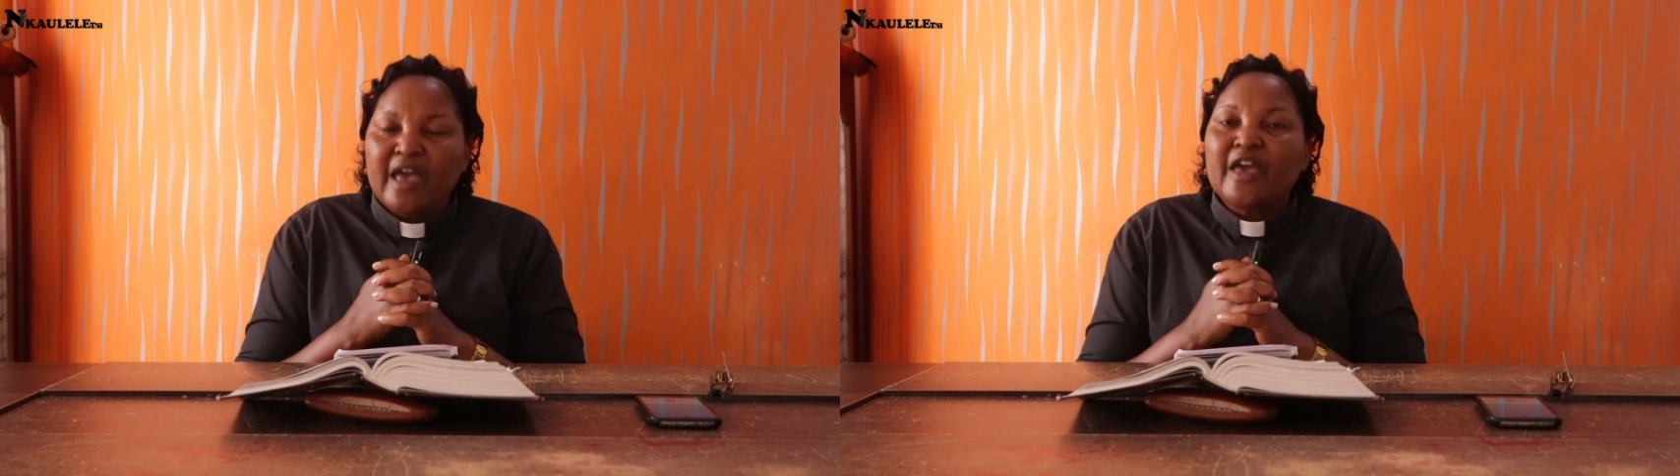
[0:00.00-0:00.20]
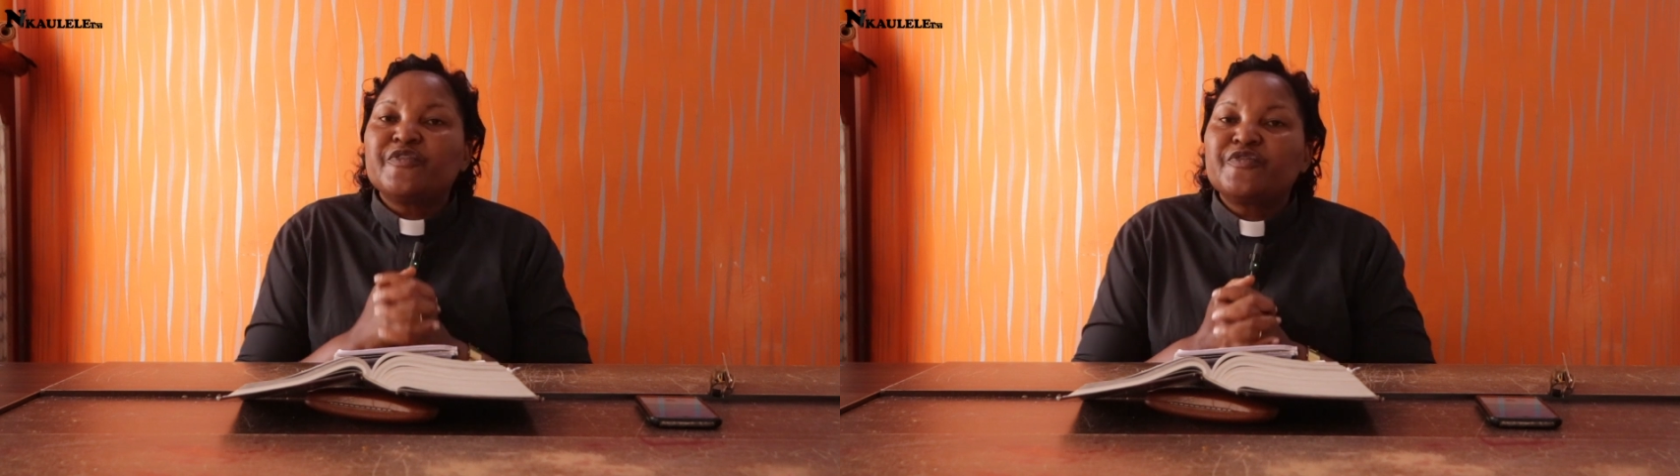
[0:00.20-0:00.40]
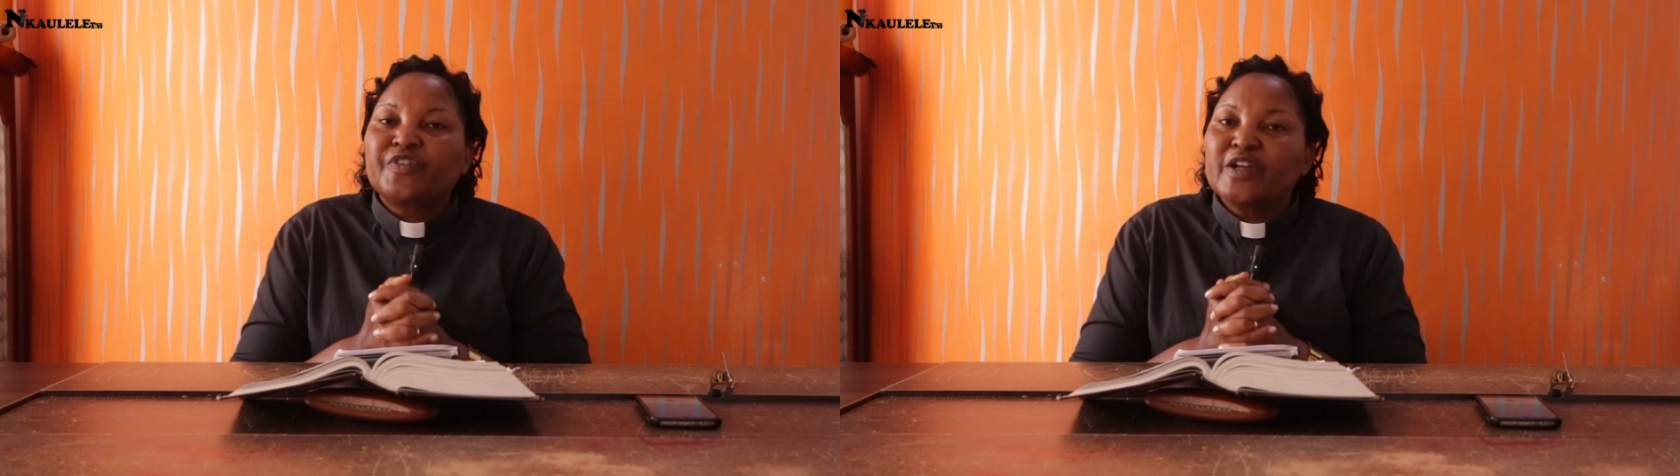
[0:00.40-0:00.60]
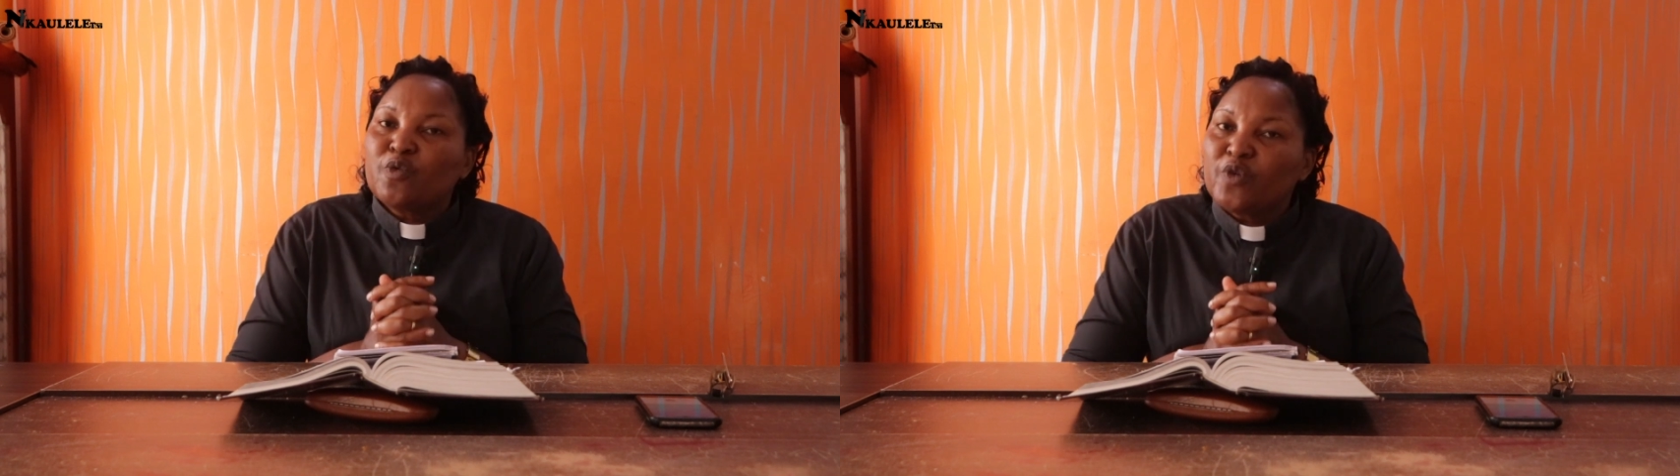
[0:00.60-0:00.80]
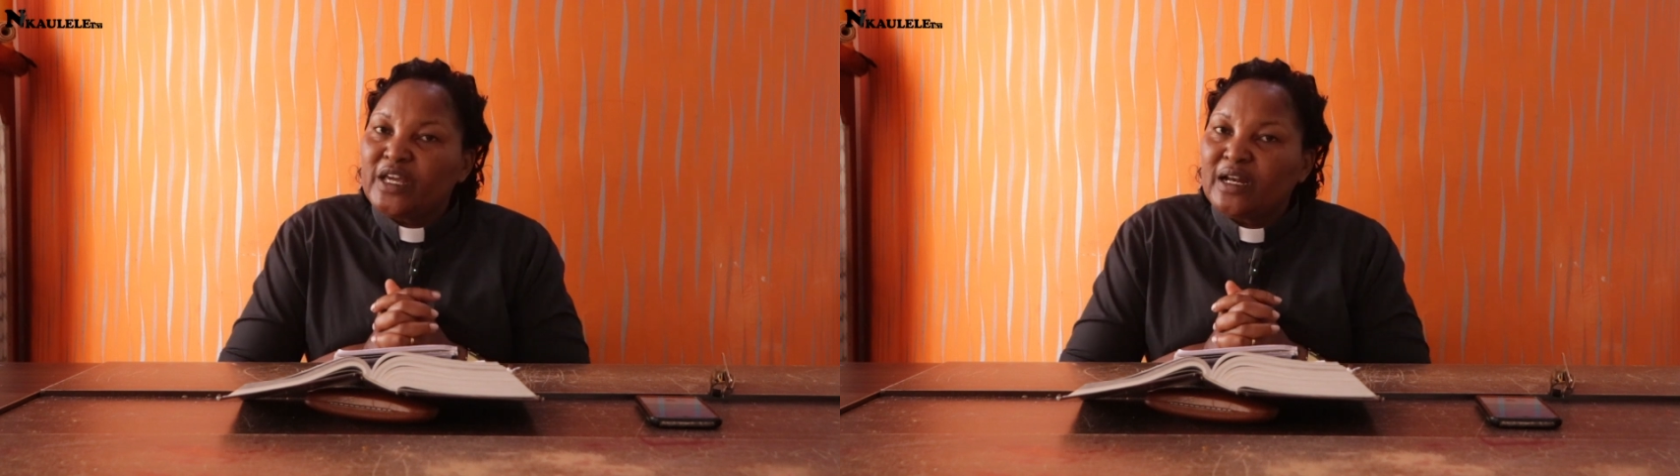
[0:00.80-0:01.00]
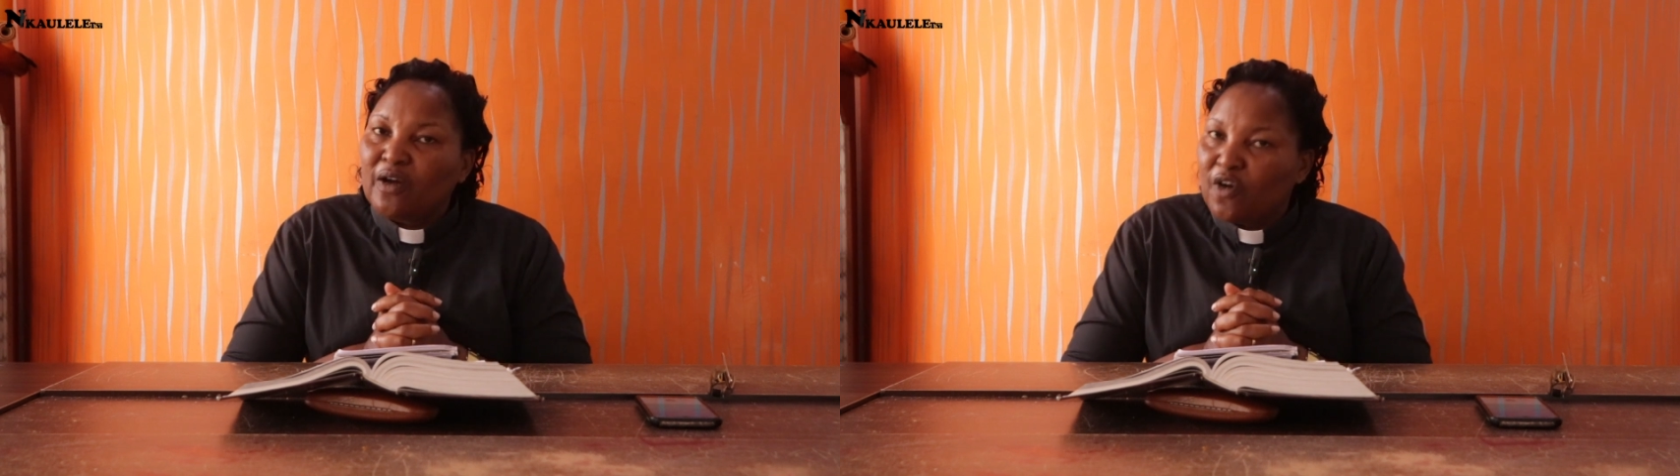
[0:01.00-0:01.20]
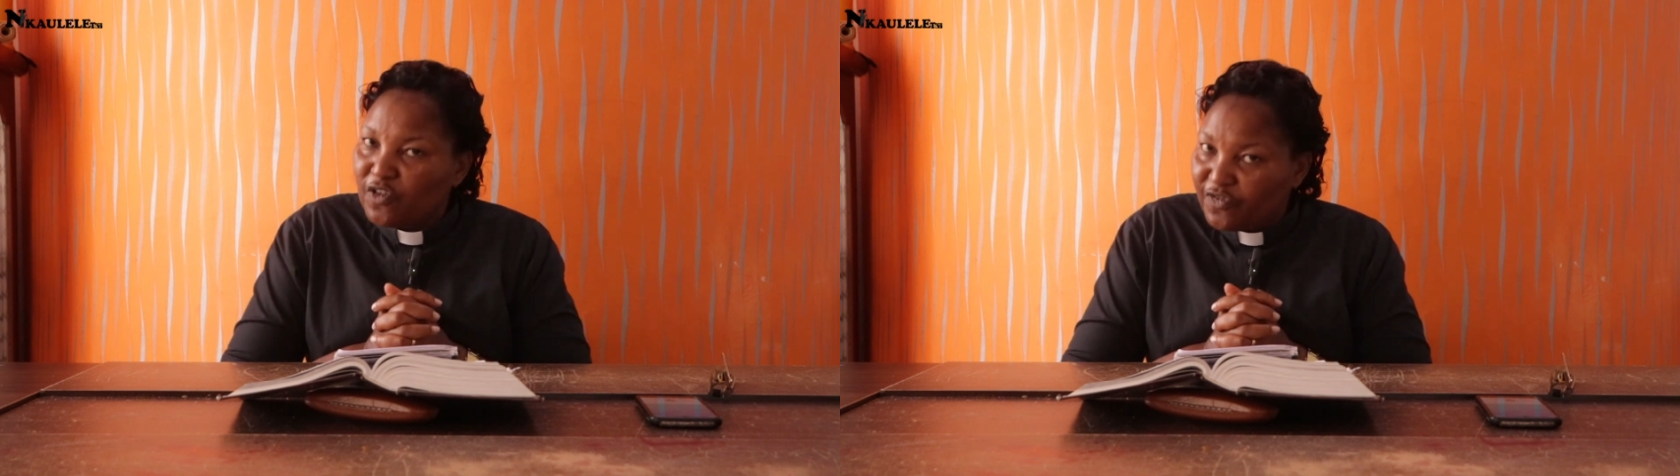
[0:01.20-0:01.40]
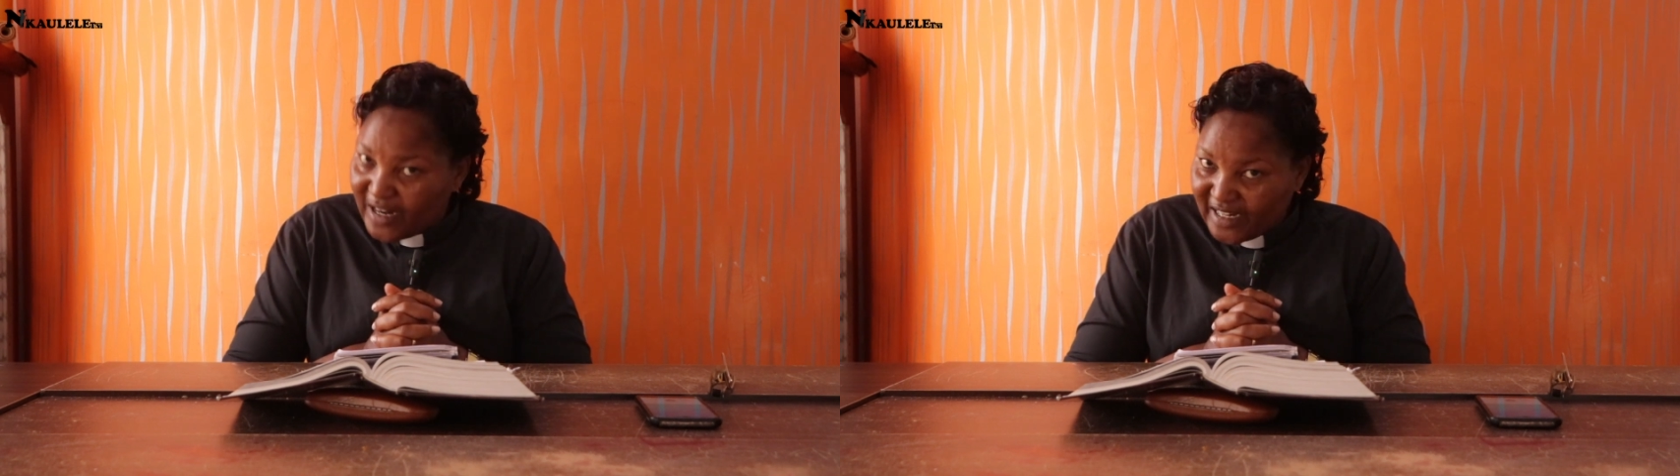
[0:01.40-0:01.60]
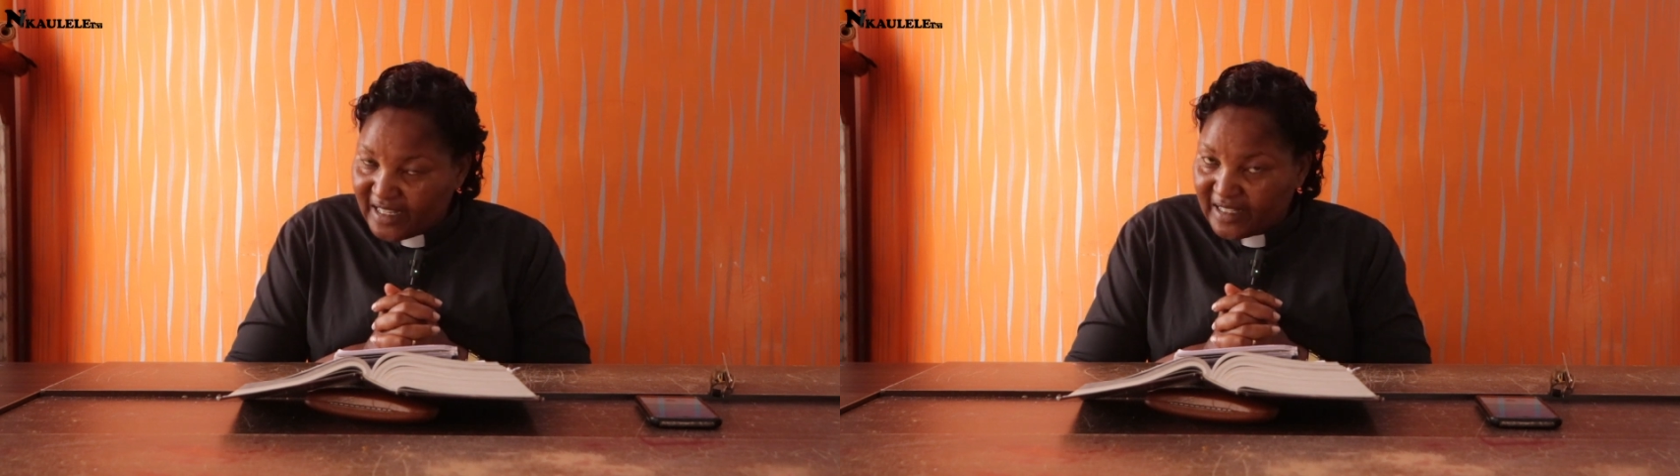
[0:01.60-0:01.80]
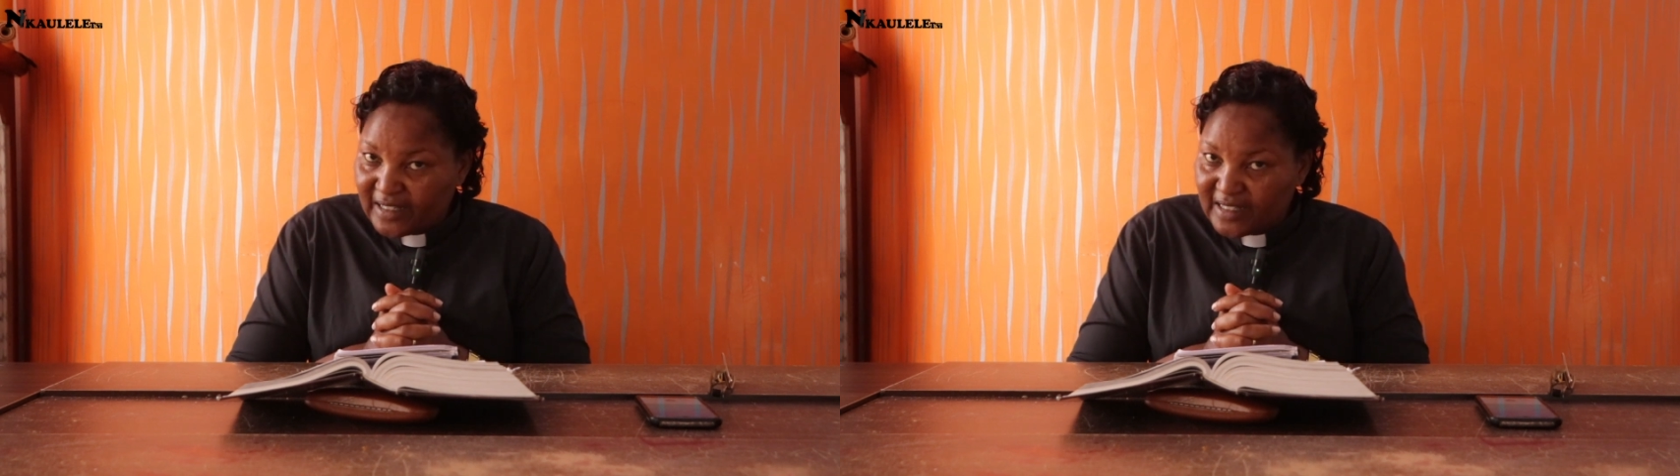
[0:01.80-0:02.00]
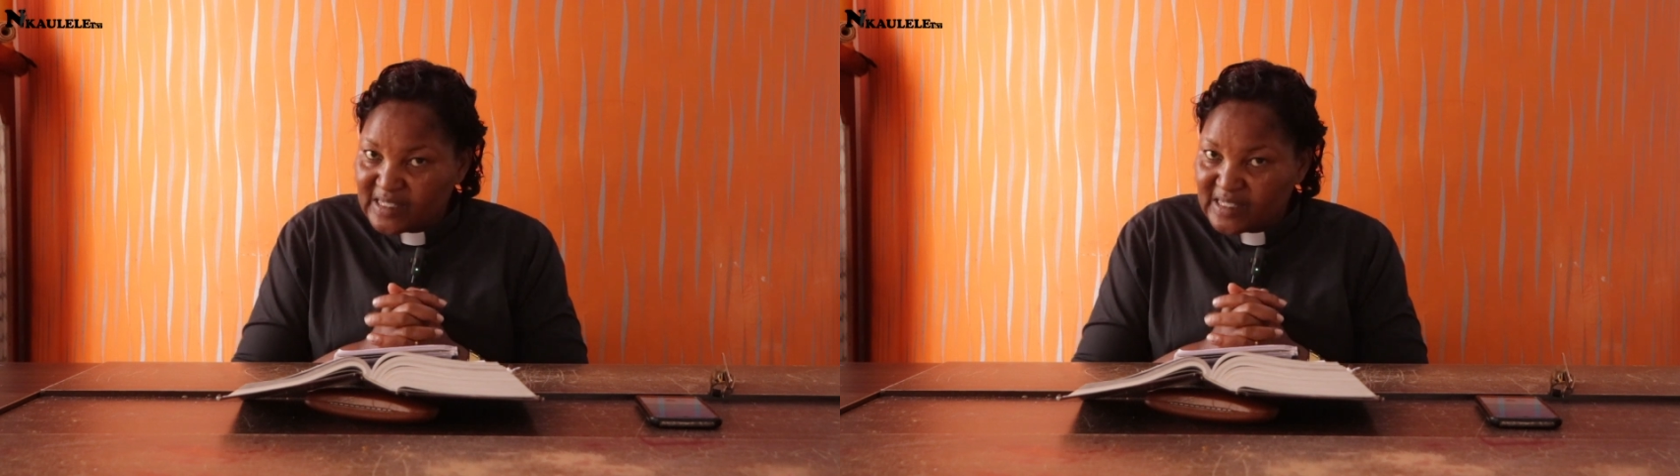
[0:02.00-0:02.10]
a free will offering,